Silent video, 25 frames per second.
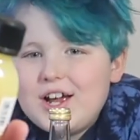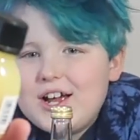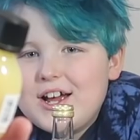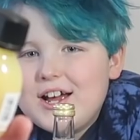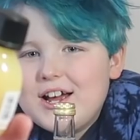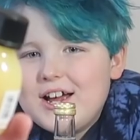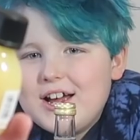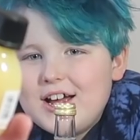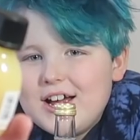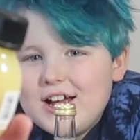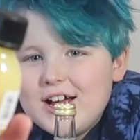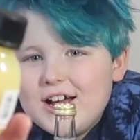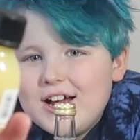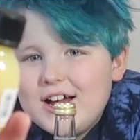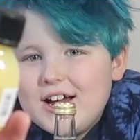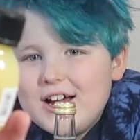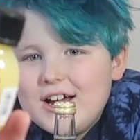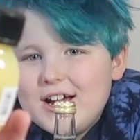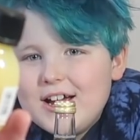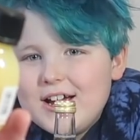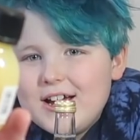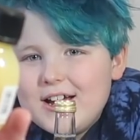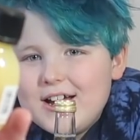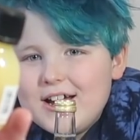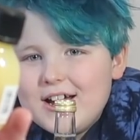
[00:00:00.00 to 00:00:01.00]

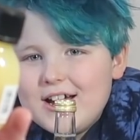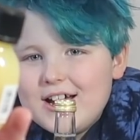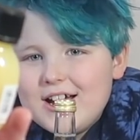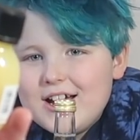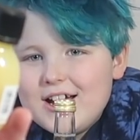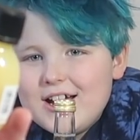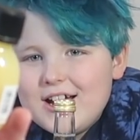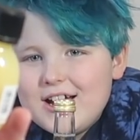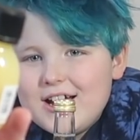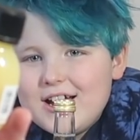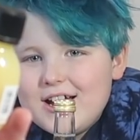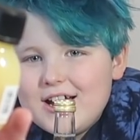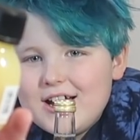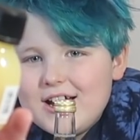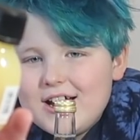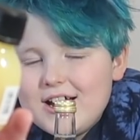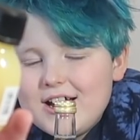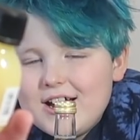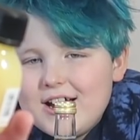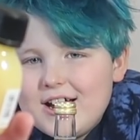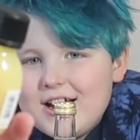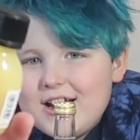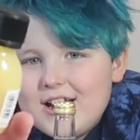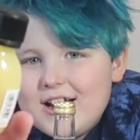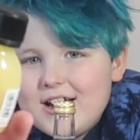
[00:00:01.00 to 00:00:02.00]

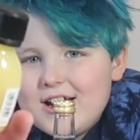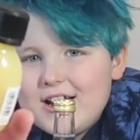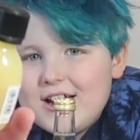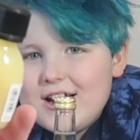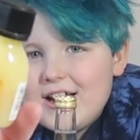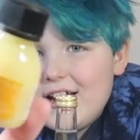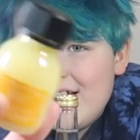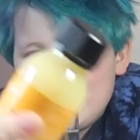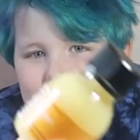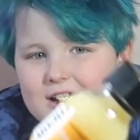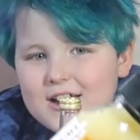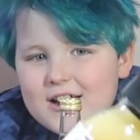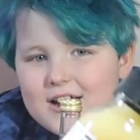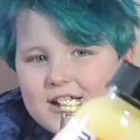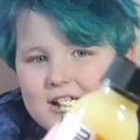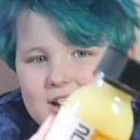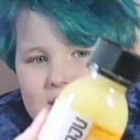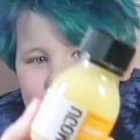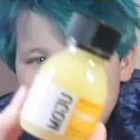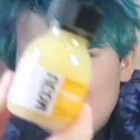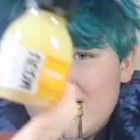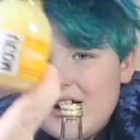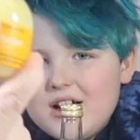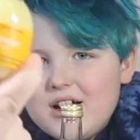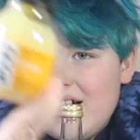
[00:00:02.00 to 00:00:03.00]

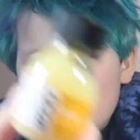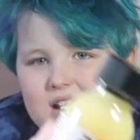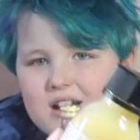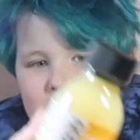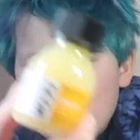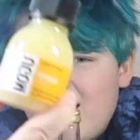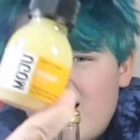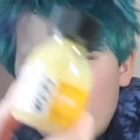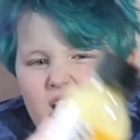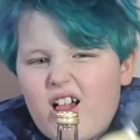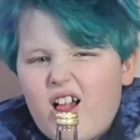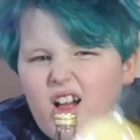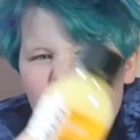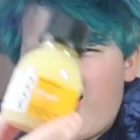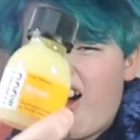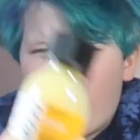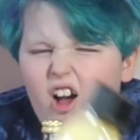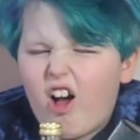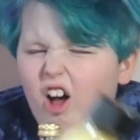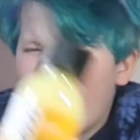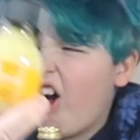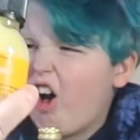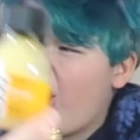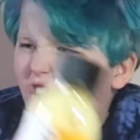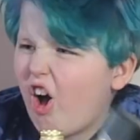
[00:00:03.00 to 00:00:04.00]

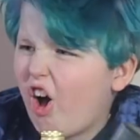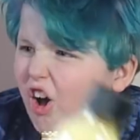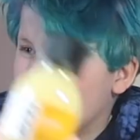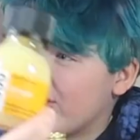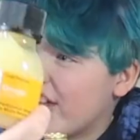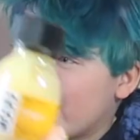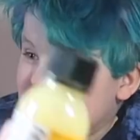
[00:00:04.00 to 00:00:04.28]
The person shown says nothing.